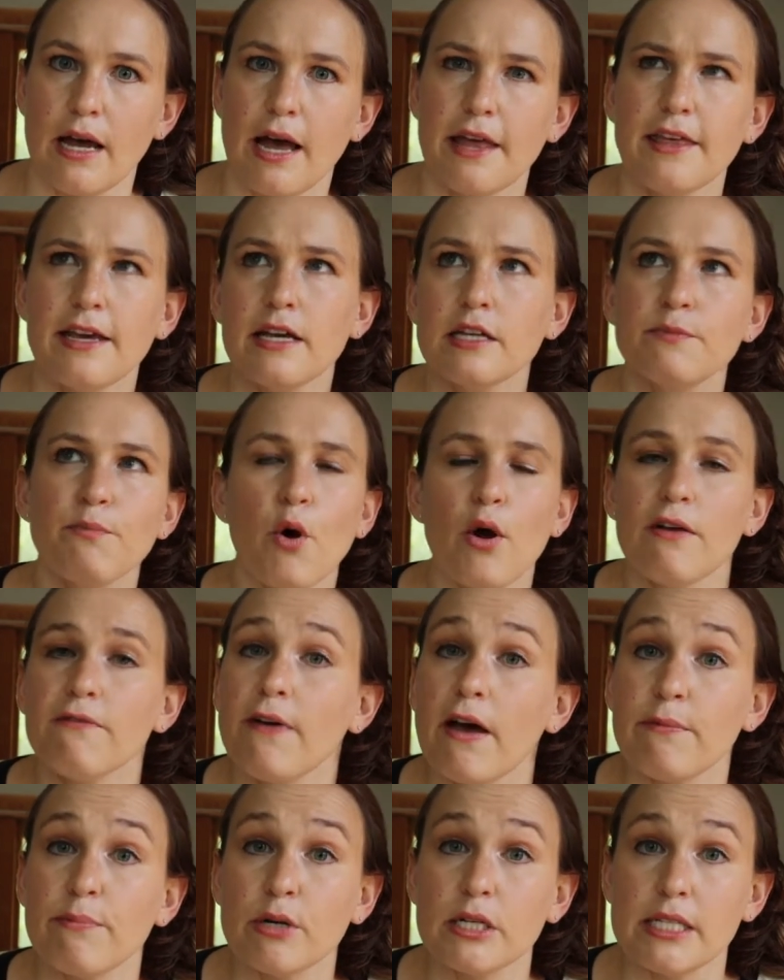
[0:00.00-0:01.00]
I think it's
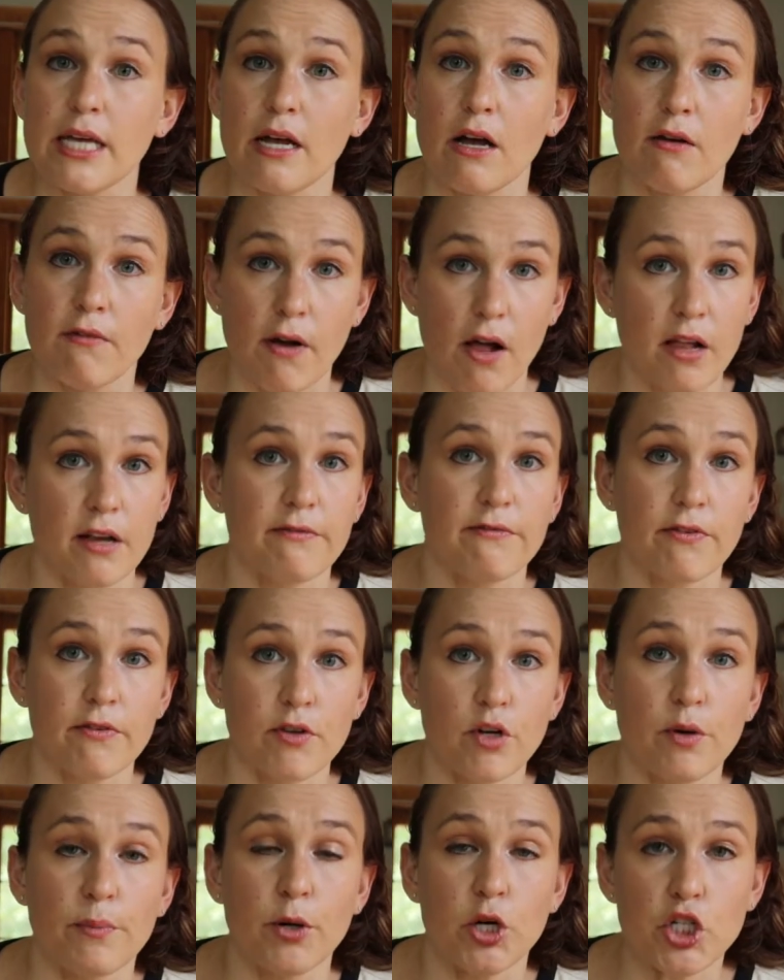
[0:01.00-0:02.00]
0.5% of all of
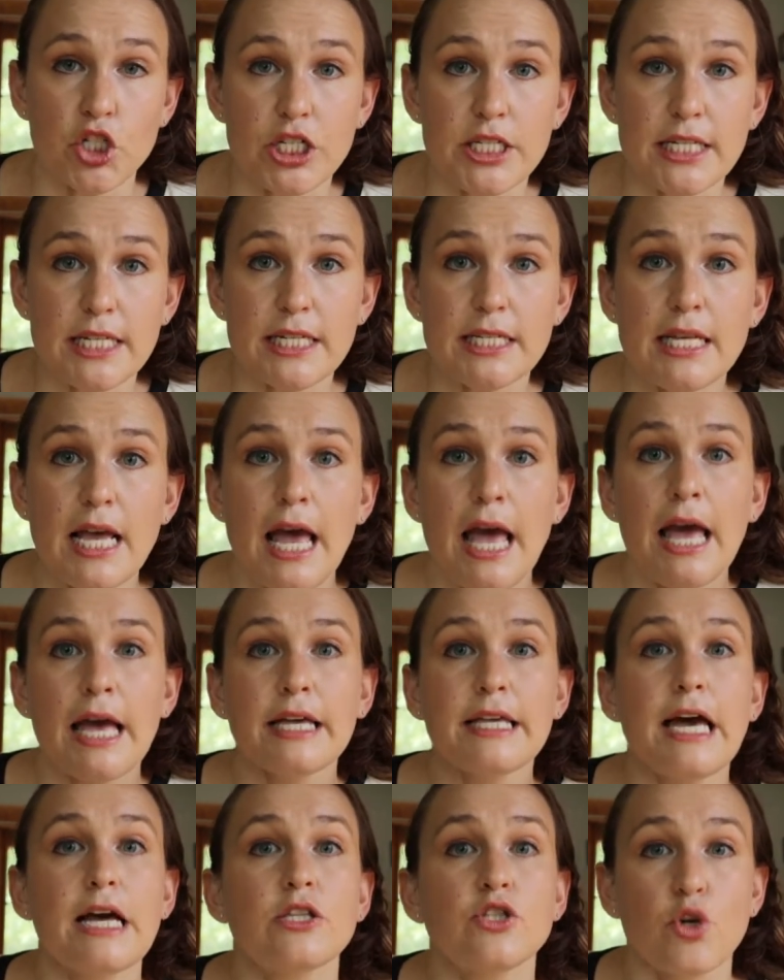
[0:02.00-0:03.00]
your purchases
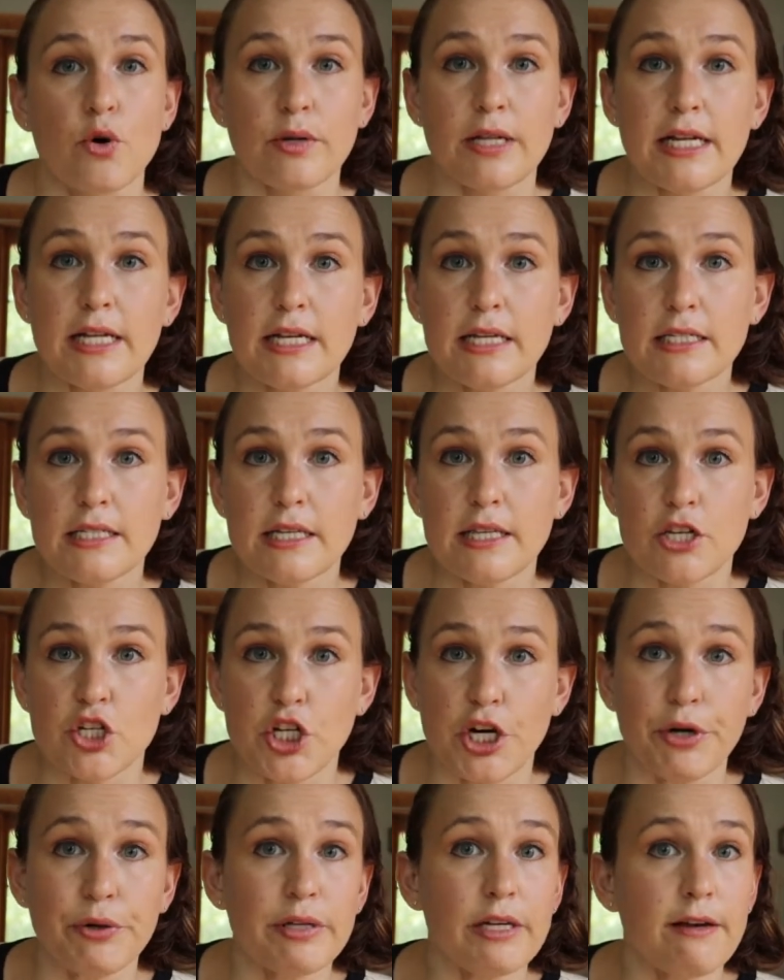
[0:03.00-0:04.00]
get donated to the
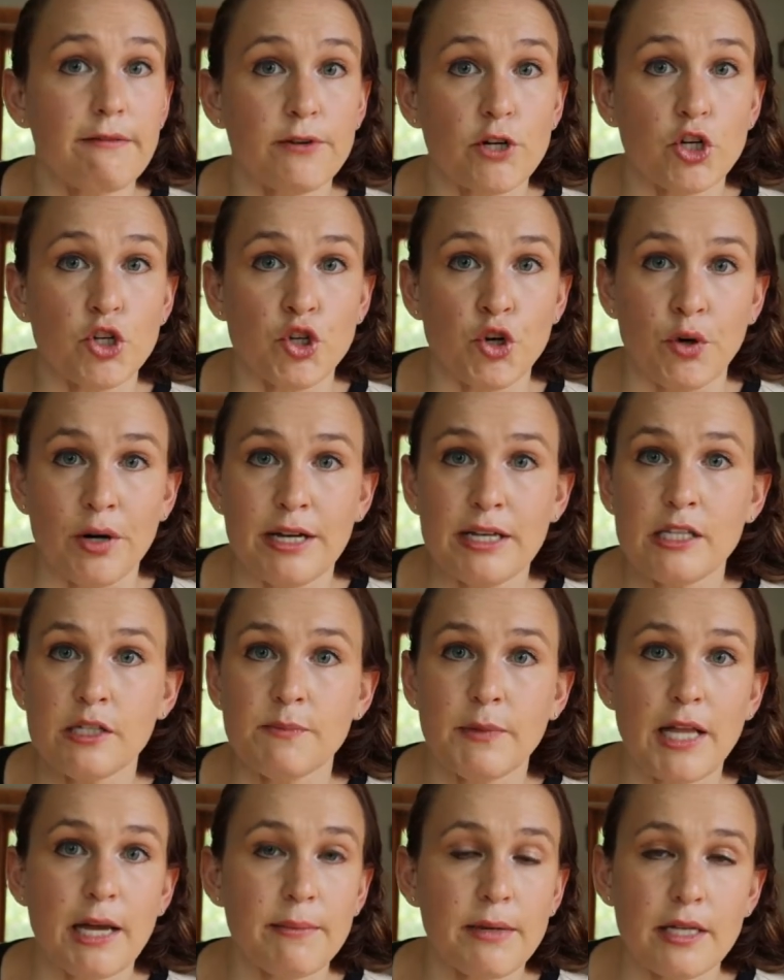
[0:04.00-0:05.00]
charity of your choice.
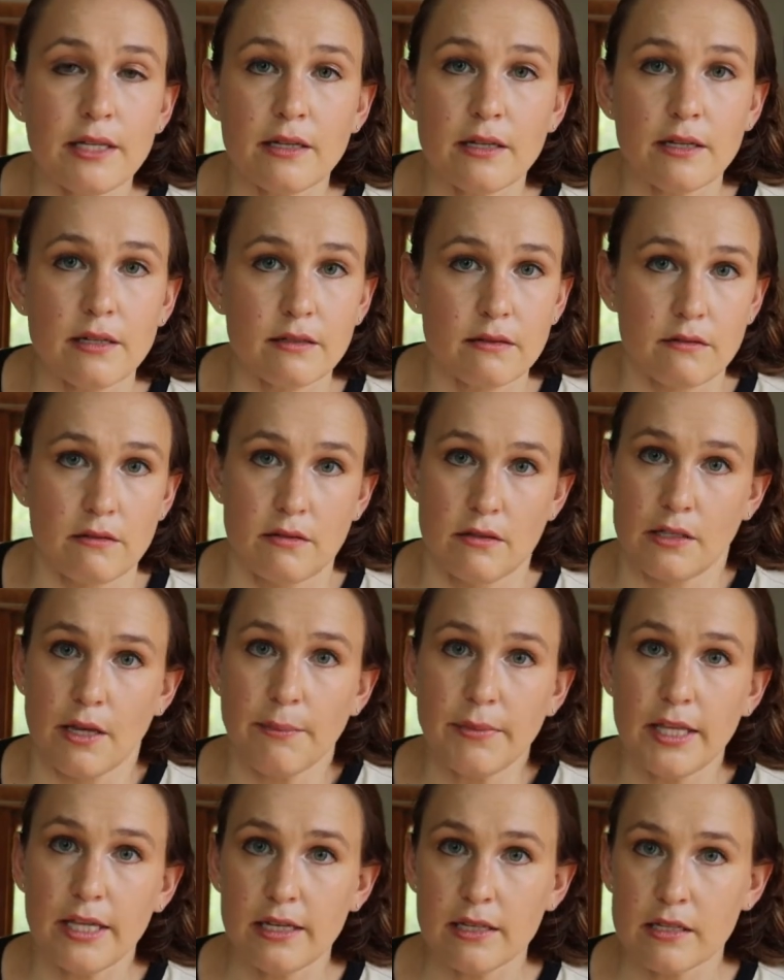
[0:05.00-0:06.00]
But I mean,
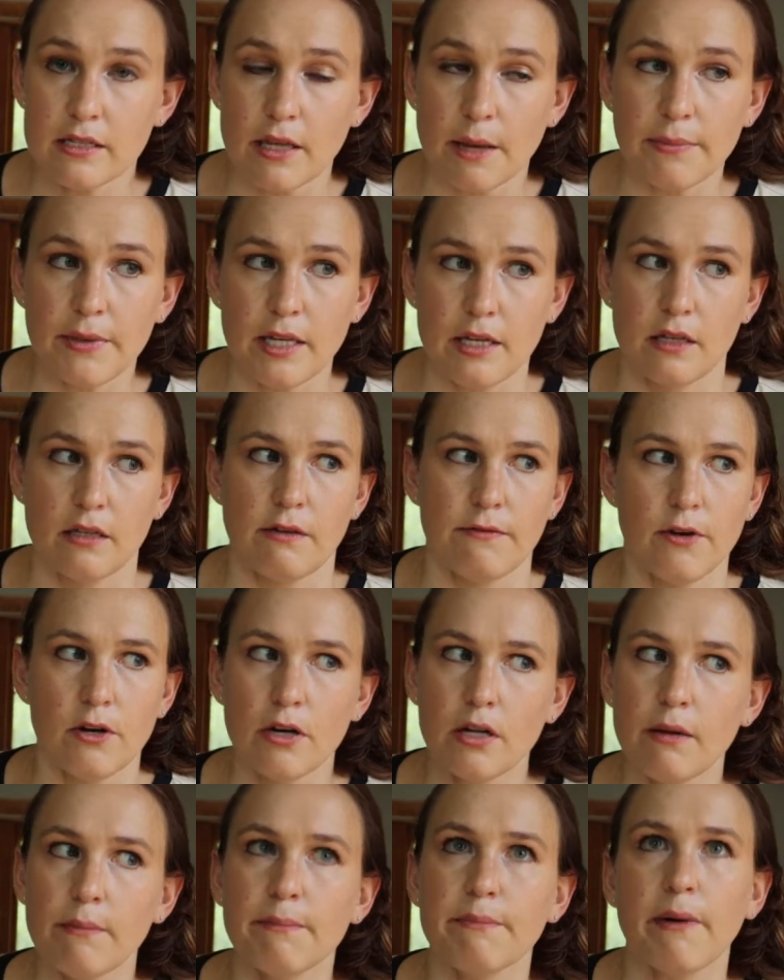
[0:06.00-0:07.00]
something is something, and if you're
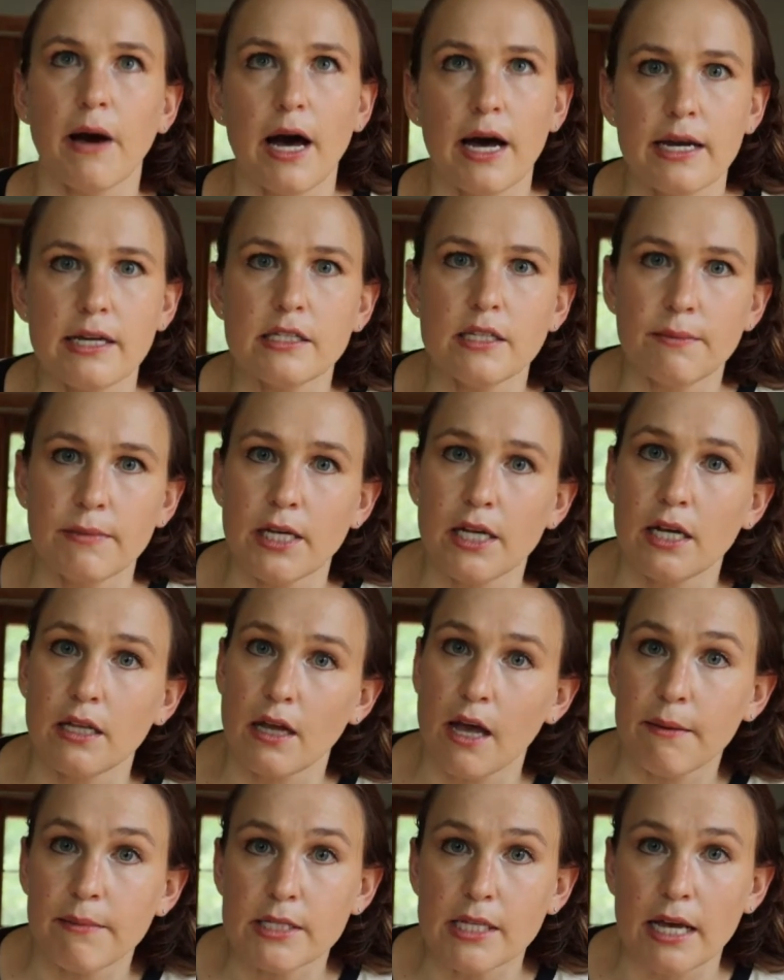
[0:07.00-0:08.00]
gonna buy something on
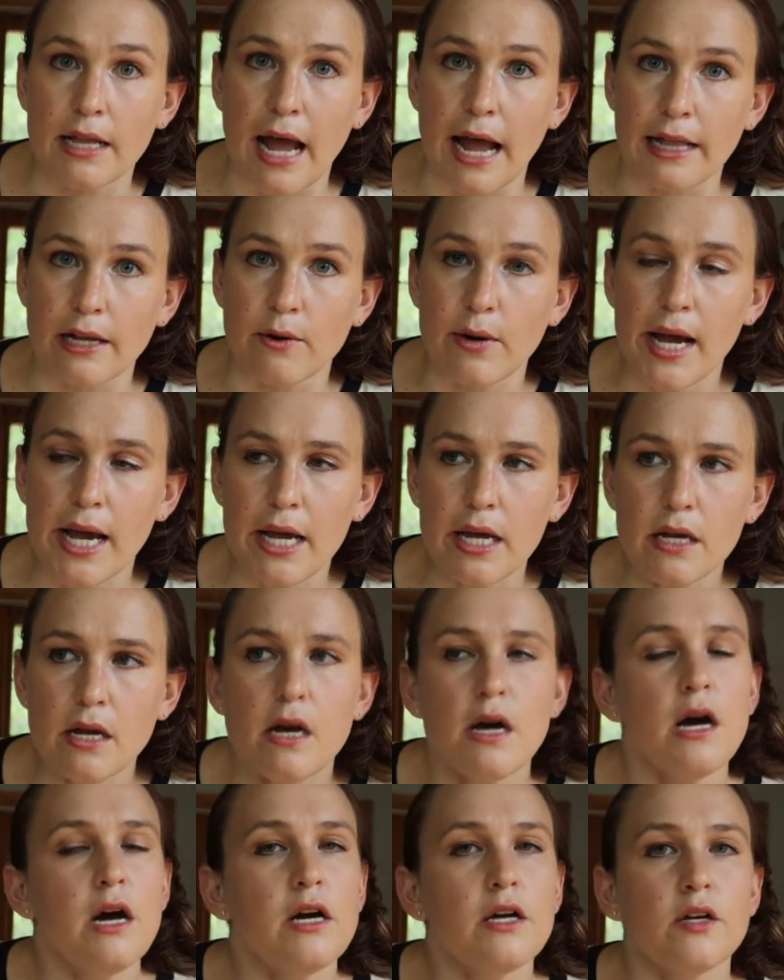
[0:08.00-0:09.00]
Amazon anyway,
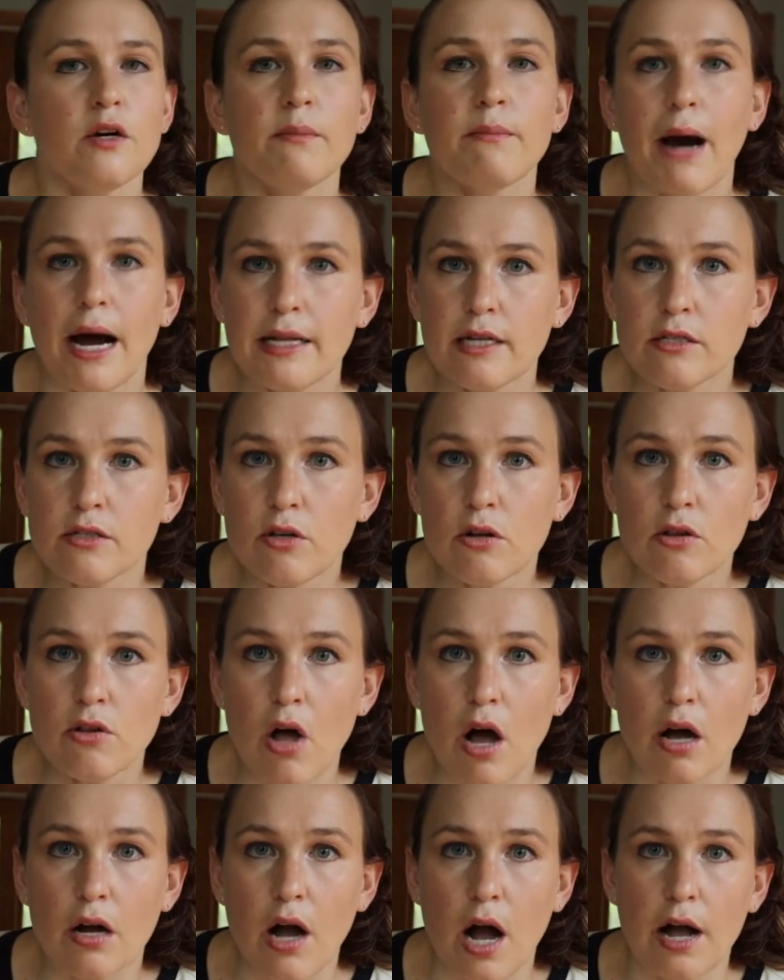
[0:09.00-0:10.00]
you might as well
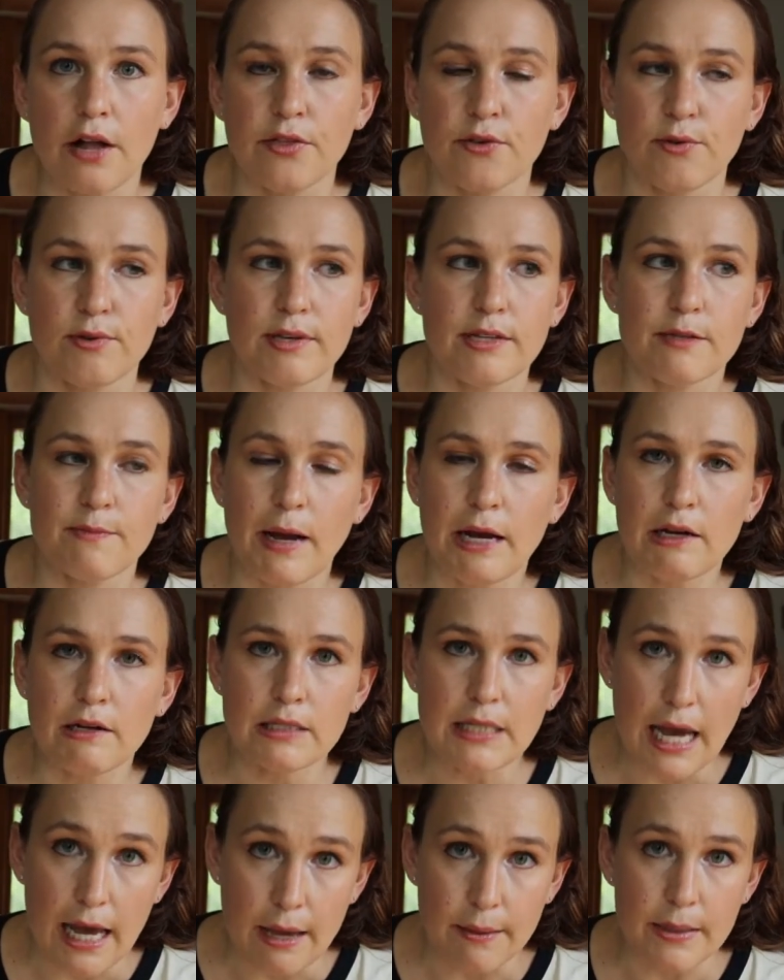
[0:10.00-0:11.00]
log on through the
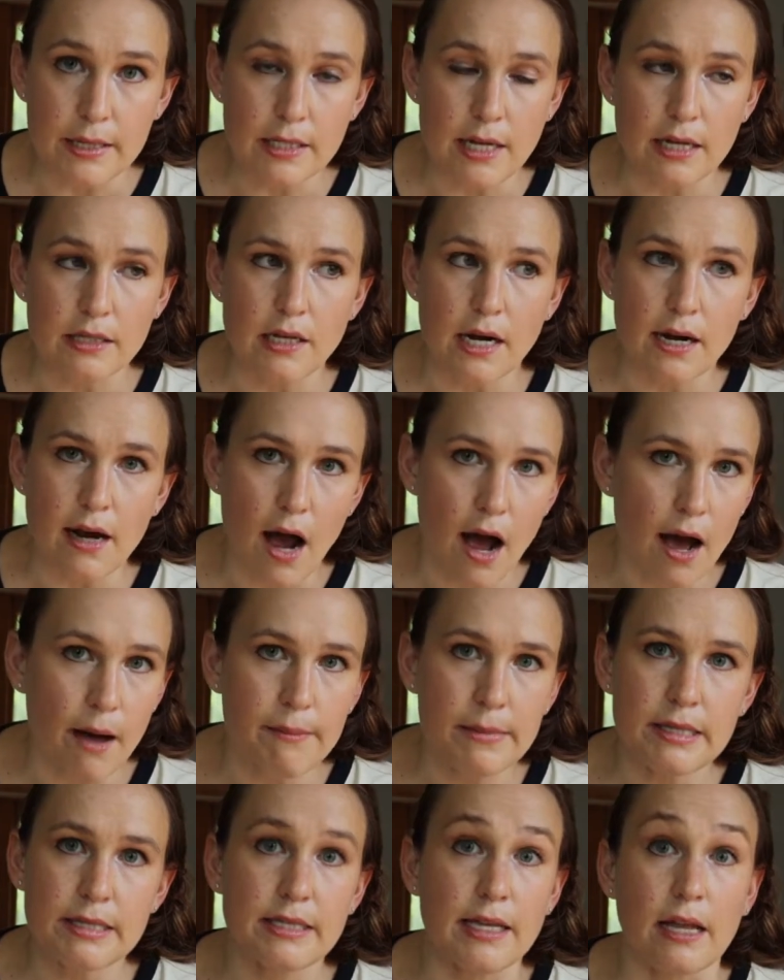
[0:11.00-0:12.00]
smile.amazon.com
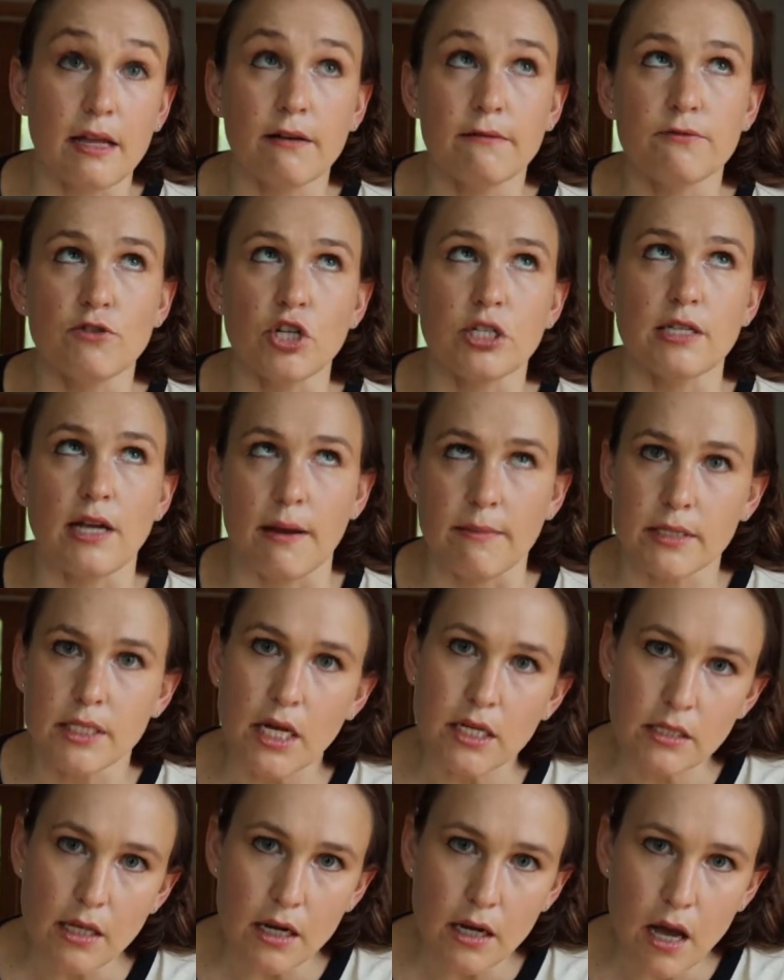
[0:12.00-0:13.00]
instead of just
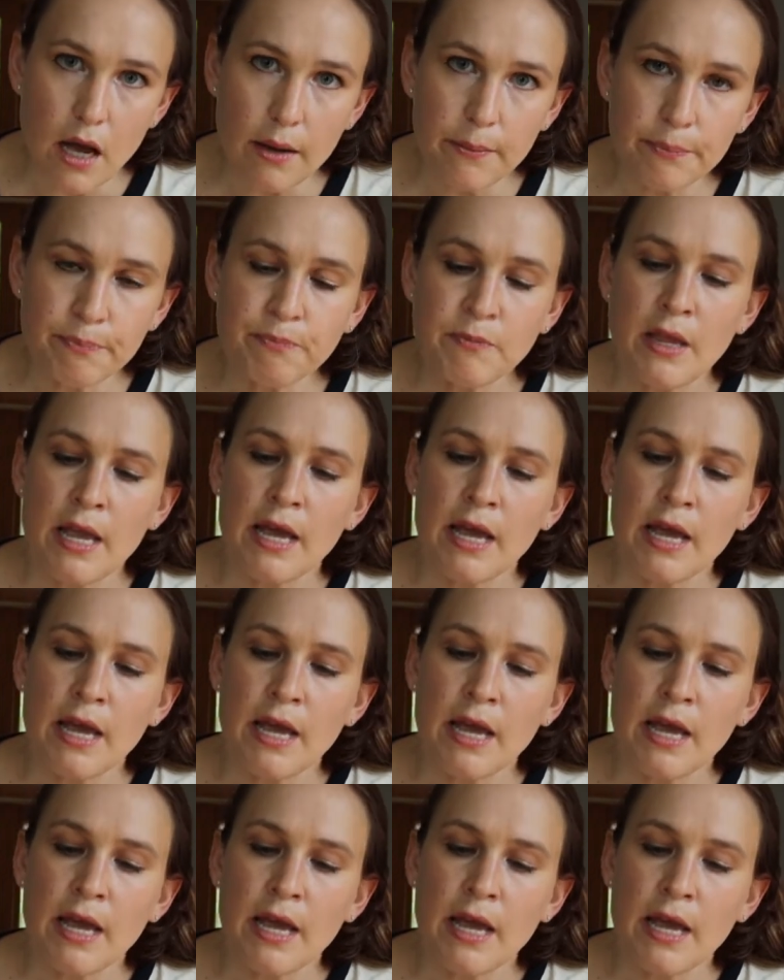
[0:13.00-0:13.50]
amazon.com